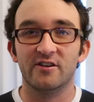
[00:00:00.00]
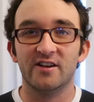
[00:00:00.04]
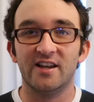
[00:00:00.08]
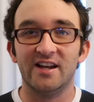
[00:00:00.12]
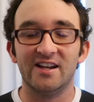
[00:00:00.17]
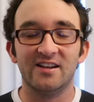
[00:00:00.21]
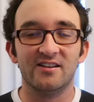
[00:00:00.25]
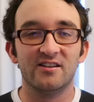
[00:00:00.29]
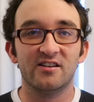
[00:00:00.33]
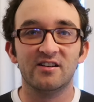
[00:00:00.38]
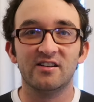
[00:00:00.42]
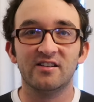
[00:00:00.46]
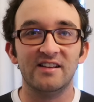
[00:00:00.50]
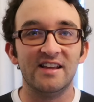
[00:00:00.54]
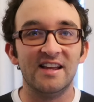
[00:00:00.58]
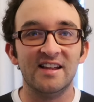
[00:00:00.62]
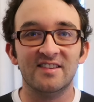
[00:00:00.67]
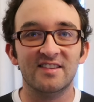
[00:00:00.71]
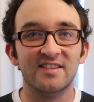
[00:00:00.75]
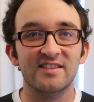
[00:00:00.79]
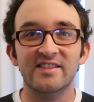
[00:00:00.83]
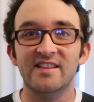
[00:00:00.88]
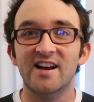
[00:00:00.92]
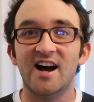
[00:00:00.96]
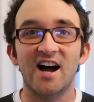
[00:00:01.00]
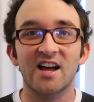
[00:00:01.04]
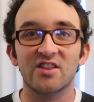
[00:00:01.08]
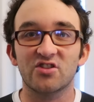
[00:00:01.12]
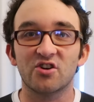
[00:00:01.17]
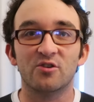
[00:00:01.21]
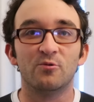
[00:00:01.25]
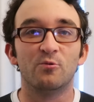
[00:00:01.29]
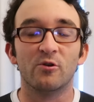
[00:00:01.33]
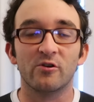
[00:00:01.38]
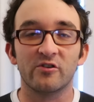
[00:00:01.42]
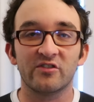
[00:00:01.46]
Like, it's not
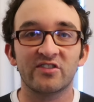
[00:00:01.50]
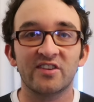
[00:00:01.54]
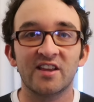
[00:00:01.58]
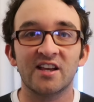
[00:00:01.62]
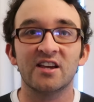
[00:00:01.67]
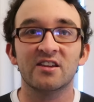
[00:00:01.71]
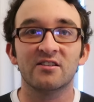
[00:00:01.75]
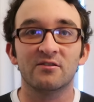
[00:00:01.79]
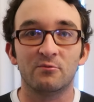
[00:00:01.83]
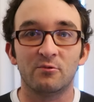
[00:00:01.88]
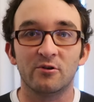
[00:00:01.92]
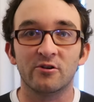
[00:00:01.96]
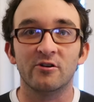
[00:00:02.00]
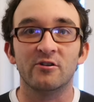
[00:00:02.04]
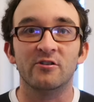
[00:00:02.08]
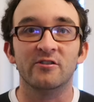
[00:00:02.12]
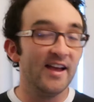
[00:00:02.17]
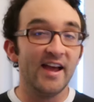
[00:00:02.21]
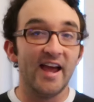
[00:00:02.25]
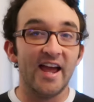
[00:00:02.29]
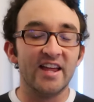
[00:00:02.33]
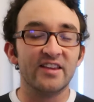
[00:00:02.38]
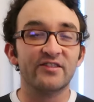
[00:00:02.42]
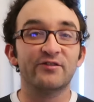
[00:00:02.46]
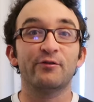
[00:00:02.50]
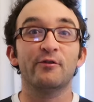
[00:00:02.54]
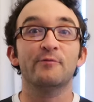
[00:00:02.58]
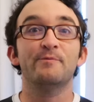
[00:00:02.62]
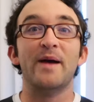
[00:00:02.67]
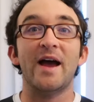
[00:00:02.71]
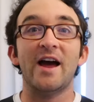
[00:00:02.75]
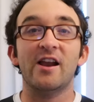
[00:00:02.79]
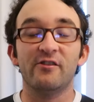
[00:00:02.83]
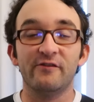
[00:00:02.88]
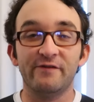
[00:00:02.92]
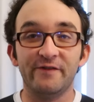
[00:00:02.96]
the worst thing in the world. As for
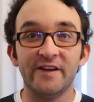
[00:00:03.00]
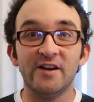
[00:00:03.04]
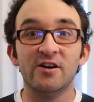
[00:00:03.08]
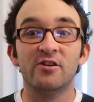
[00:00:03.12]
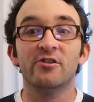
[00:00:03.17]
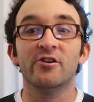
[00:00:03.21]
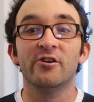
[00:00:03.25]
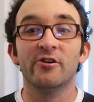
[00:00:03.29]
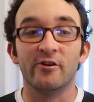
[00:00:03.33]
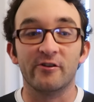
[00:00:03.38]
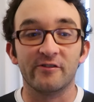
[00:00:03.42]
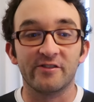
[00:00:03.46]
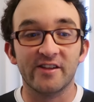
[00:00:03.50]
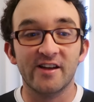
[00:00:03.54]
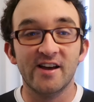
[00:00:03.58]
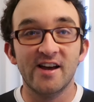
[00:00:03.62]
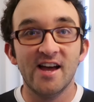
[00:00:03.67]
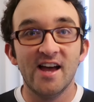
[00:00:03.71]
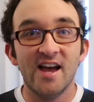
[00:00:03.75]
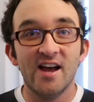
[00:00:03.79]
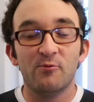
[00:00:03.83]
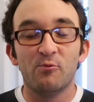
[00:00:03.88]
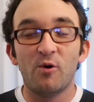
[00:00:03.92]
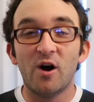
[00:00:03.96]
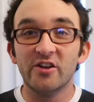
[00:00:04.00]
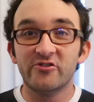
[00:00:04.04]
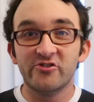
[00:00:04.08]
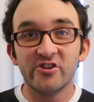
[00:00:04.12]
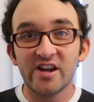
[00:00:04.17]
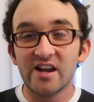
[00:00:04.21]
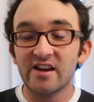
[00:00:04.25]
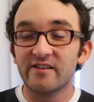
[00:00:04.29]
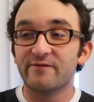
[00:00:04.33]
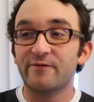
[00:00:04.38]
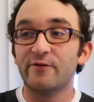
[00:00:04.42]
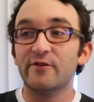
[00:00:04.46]
Battlefield Earth,
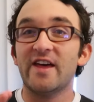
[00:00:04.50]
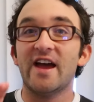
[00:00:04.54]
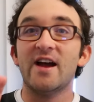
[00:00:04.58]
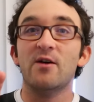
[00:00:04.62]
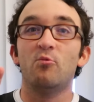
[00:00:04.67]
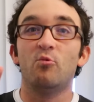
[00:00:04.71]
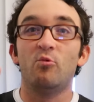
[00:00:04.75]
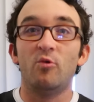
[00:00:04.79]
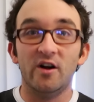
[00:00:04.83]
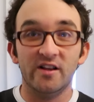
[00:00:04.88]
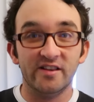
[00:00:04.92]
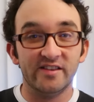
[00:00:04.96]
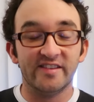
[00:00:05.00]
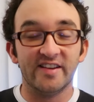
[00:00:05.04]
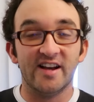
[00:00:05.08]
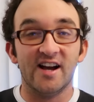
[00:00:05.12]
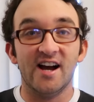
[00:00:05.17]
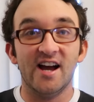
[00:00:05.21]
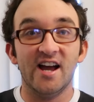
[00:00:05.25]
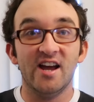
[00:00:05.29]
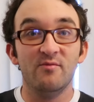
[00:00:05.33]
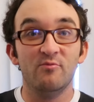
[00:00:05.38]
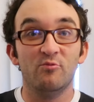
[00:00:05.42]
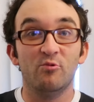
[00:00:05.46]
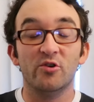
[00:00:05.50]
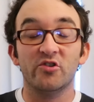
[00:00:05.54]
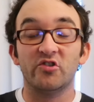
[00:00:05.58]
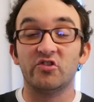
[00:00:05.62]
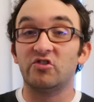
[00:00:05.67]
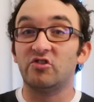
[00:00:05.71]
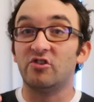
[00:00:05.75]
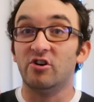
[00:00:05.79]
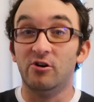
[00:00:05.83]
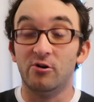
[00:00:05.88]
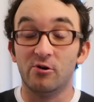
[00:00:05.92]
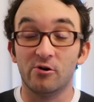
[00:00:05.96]
watching it for that one time was
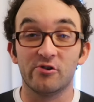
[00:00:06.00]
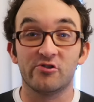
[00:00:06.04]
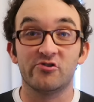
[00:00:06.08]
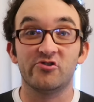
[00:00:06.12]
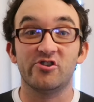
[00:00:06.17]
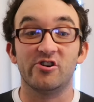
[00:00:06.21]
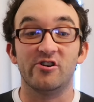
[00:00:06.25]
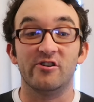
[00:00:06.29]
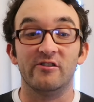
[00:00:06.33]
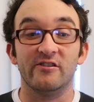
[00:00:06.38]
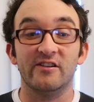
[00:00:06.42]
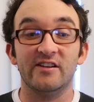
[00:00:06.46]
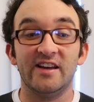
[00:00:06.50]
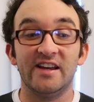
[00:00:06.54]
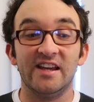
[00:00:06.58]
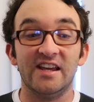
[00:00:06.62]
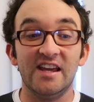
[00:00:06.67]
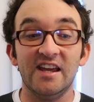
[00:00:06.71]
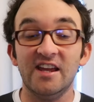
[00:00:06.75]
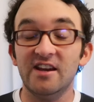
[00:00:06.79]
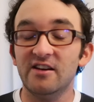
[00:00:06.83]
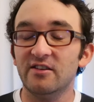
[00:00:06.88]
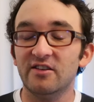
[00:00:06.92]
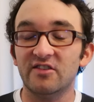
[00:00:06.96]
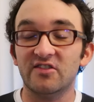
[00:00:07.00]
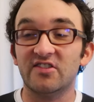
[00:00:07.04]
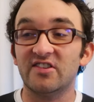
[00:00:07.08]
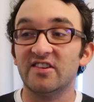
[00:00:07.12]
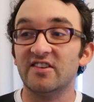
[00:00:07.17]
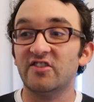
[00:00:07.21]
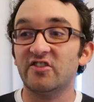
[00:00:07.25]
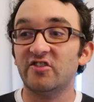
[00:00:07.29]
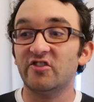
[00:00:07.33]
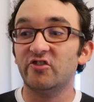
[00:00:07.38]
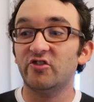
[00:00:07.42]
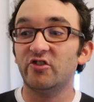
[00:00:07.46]
torture. Like, it
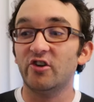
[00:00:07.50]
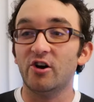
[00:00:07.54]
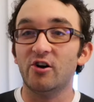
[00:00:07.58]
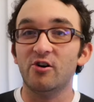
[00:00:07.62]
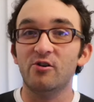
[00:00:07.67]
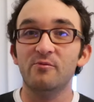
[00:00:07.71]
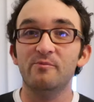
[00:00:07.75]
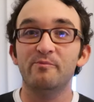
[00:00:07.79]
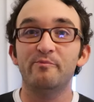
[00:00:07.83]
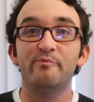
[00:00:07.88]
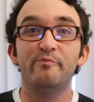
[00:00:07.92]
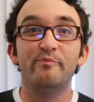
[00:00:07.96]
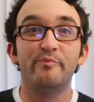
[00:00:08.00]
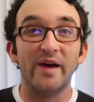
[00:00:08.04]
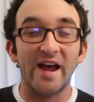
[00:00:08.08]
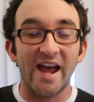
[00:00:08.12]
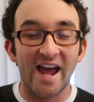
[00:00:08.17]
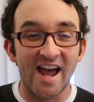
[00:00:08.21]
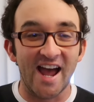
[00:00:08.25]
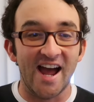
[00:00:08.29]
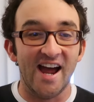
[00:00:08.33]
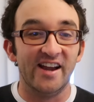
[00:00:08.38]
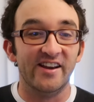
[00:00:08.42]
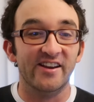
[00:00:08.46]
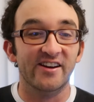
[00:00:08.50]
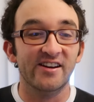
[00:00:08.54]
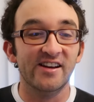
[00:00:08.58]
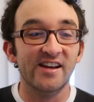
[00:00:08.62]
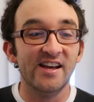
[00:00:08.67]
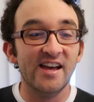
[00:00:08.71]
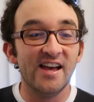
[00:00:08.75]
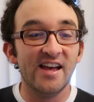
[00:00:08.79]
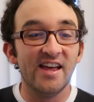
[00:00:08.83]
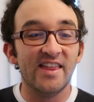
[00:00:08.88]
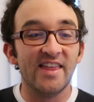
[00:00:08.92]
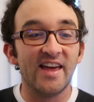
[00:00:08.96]
is so bad
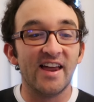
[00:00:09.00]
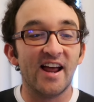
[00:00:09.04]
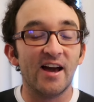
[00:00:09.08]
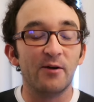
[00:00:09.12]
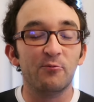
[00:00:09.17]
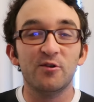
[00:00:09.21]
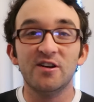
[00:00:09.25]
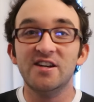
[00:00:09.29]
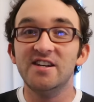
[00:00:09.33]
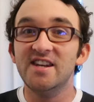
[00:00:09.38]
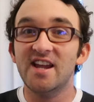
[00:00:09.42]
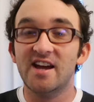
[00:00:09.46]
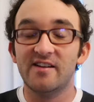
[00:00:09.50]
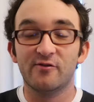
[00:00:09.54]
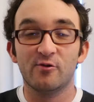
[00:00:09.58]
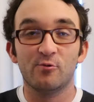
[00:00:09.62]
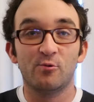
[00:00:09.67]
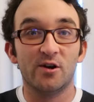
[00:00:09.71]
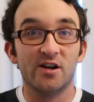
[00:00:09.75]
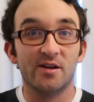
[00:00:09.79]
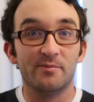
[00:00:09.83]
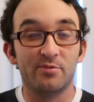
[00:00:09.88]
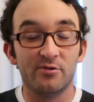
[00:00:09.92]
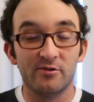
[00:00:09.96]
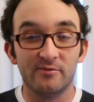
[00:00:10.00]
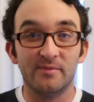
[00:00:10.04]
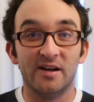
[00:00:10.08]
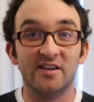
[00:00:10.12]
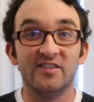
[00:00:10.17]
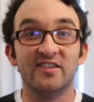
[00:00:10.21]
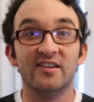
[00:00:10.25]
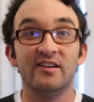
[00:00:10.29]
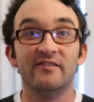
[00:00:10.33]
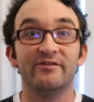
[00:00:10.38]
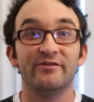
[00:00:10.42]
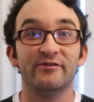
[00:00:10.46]
that I would never want to put
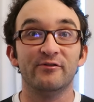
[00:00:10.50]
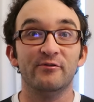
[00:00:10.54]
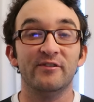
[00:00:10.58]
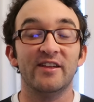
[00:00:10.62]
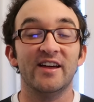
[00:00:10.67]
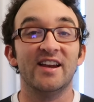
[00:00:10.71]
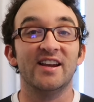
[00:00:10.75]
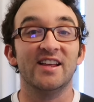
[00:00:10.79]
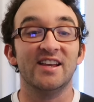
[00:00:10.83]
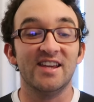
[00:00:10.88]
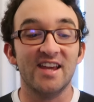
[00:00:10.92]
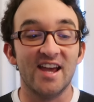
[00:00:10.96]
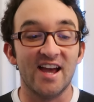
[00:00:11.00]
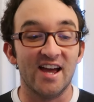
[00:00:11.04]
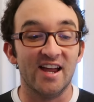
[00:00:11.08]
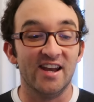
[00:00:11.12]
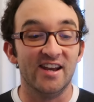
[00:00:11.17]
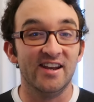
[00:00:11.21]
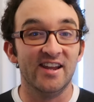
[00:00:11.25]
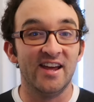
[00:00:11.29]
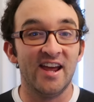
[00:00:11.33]
myself through that again.